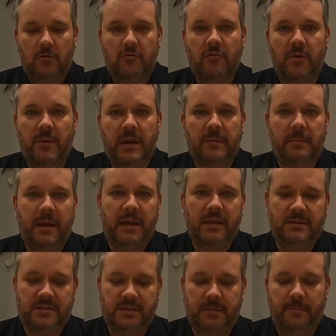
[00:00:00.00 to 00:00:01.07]
Growing
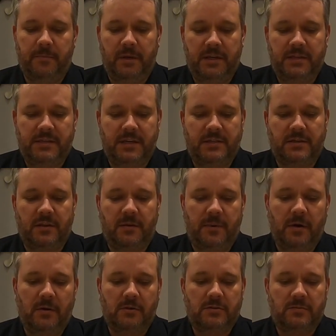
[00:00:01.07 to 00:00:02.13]
made simple, it says on the
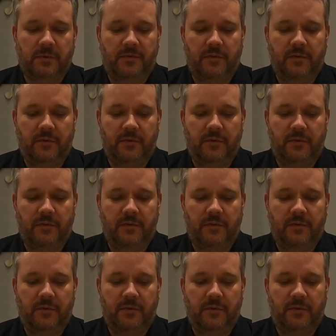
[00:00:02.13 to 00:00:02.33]
box.